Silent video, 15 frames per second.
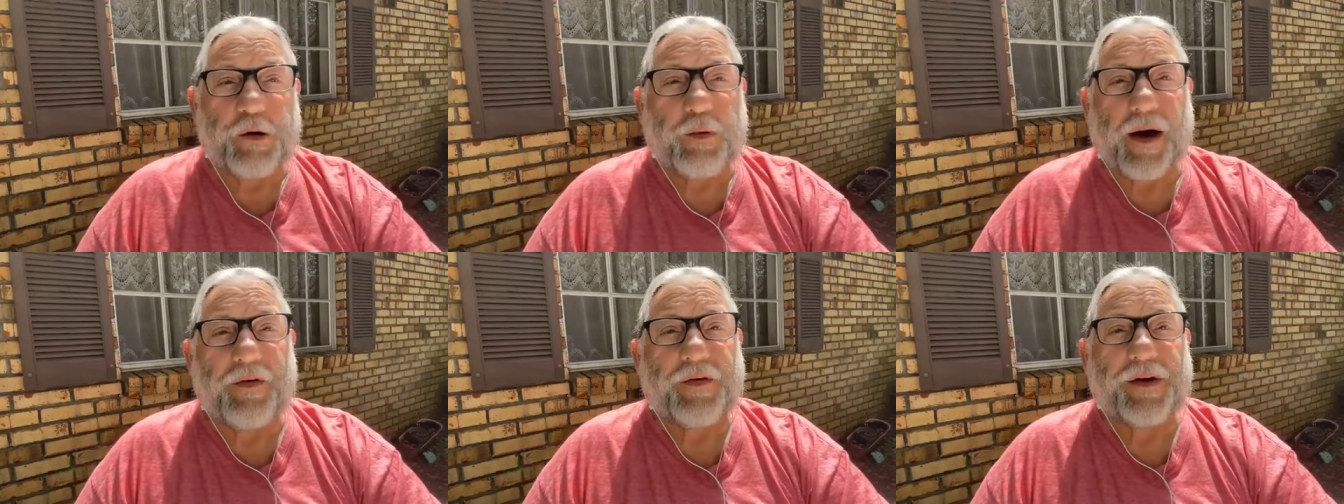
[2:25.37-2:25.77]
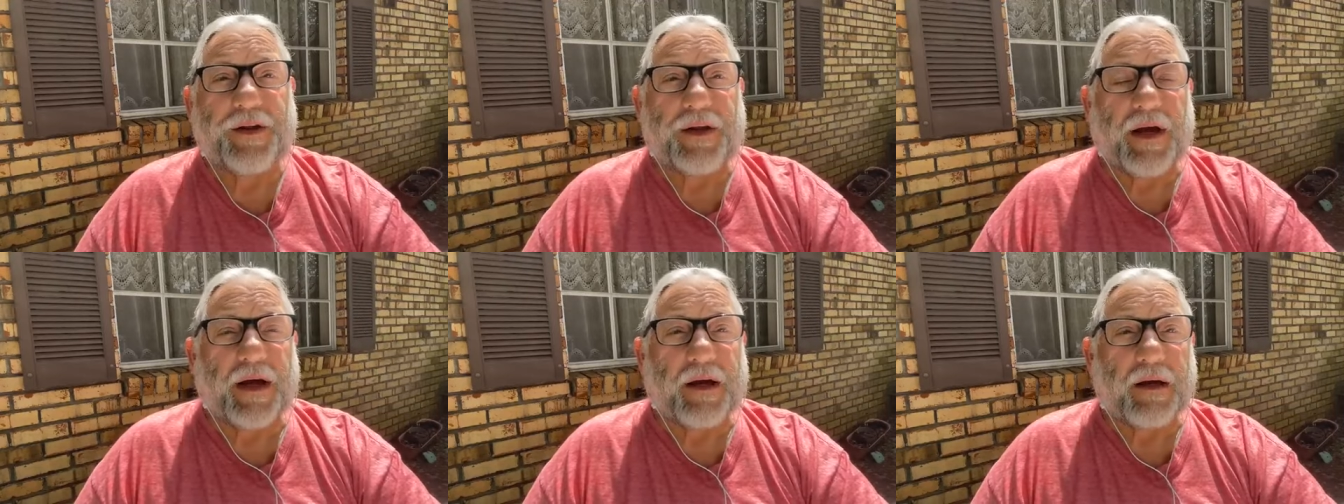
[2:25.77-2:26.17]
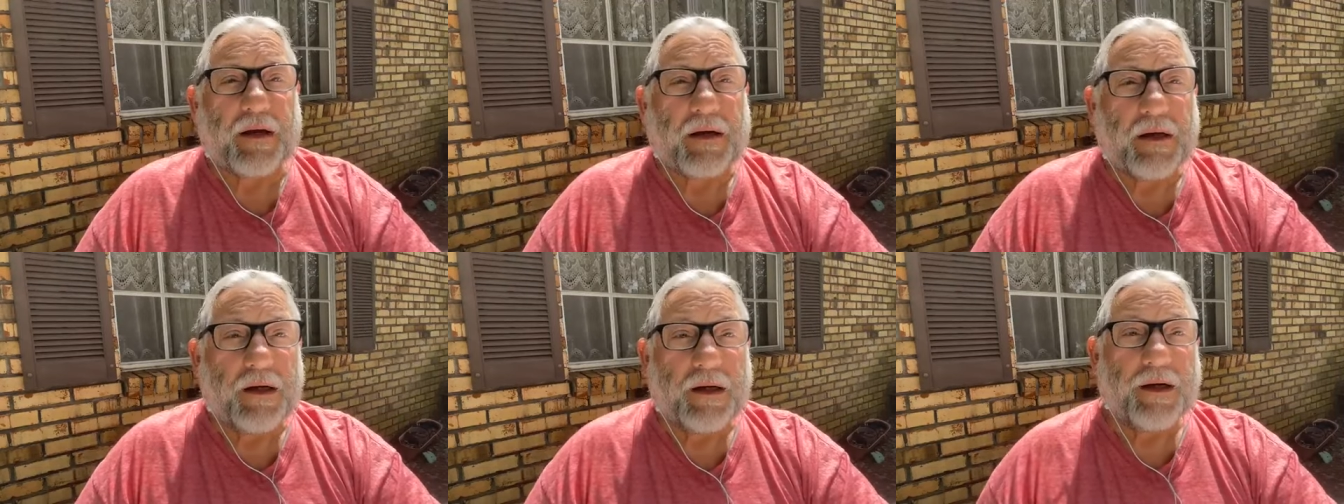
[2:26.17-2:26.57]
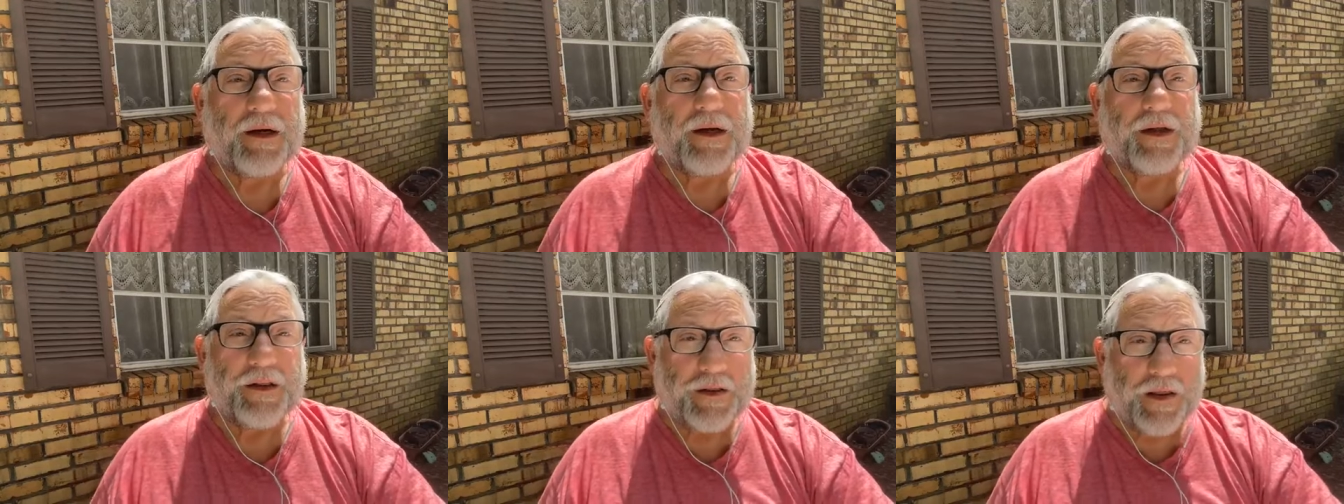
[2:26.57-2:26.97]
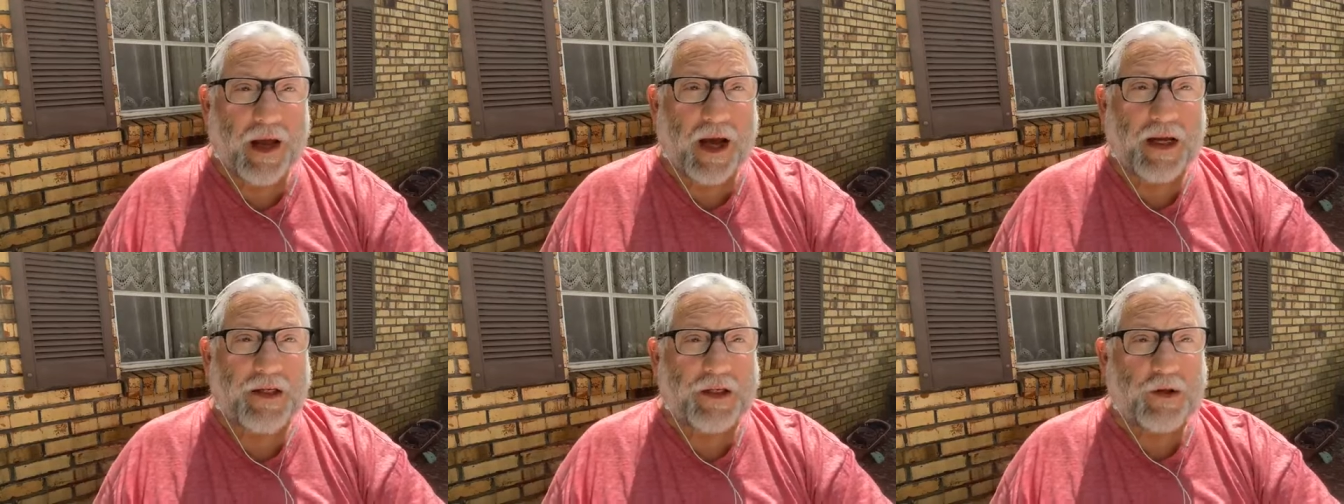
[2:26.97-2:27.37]
to do everything.
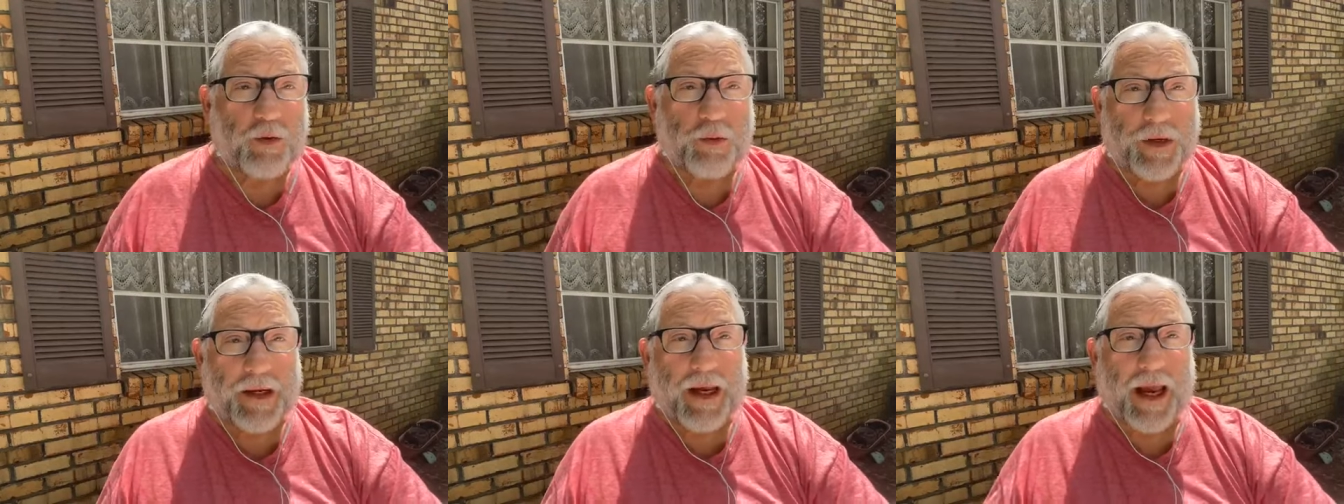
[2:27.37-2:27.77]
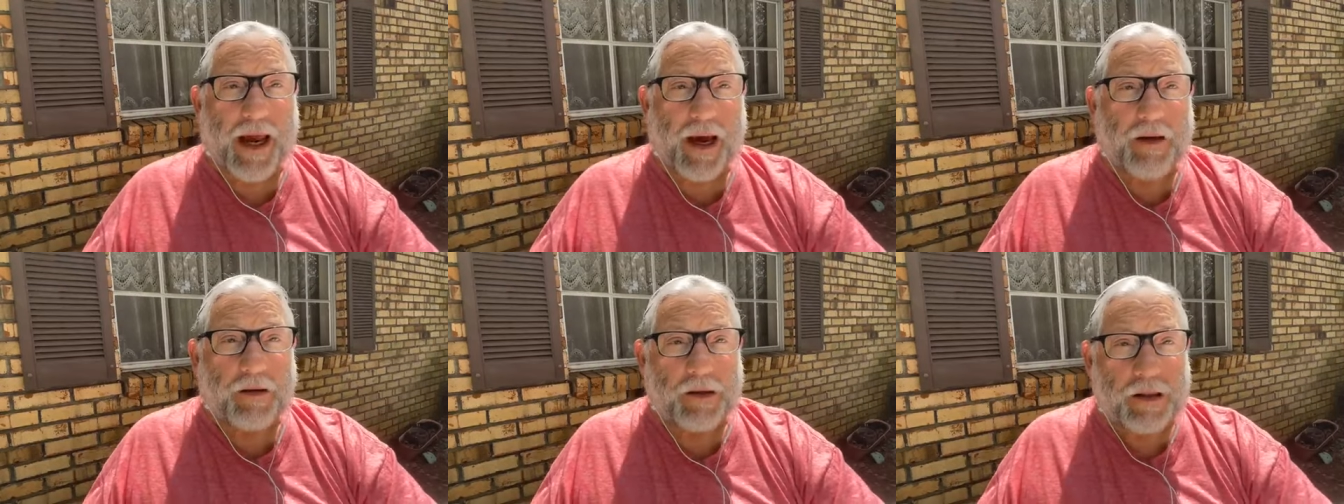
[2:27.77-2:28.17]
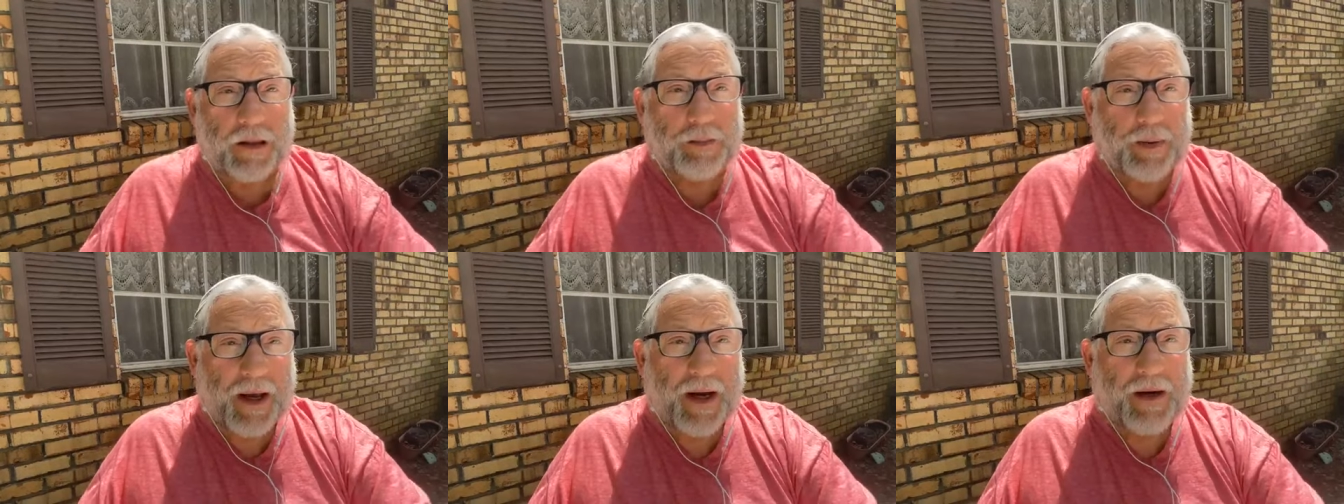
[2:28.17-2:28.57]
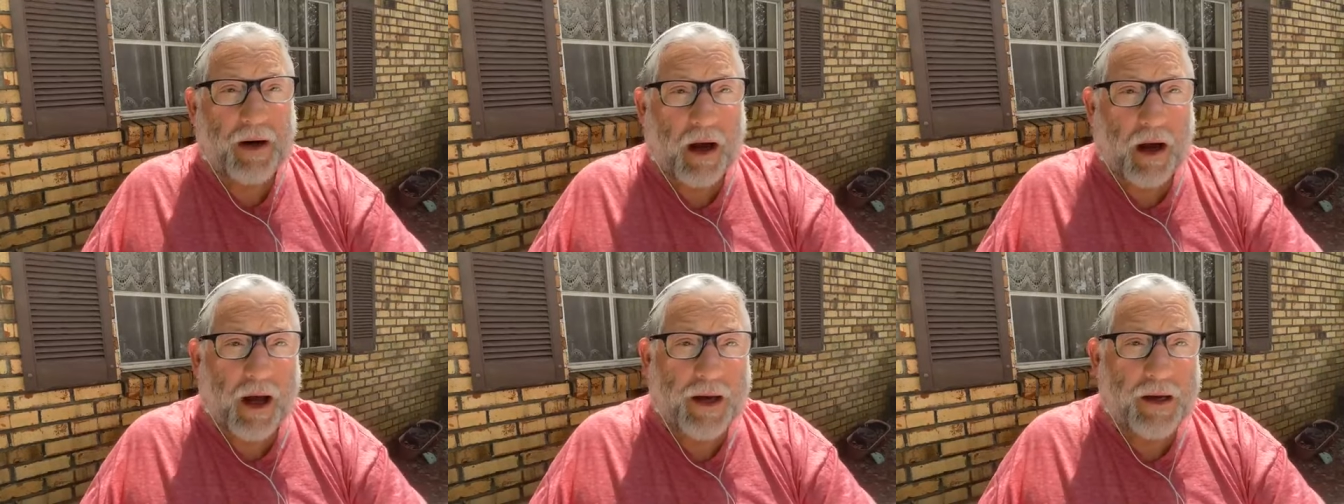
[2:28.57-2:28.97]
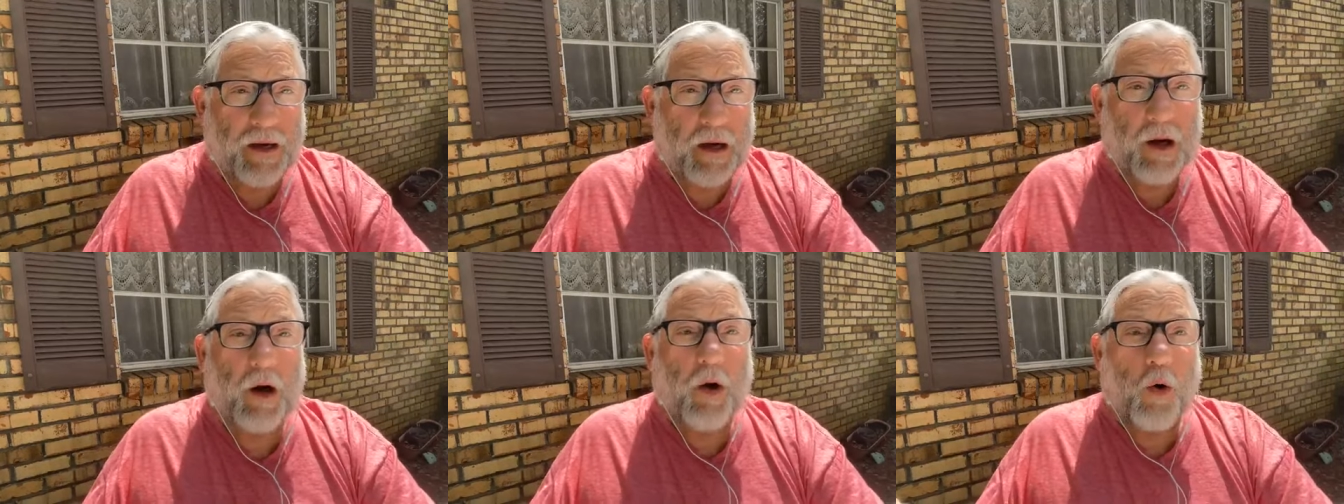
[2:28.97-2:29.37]
Thus, we can't depend
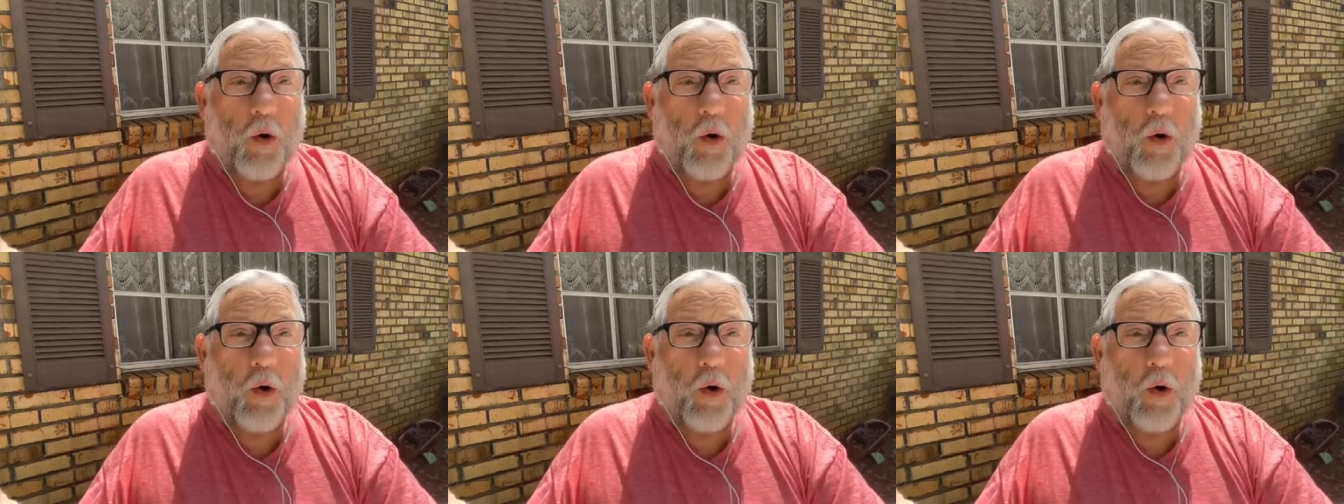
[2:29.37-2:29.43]
on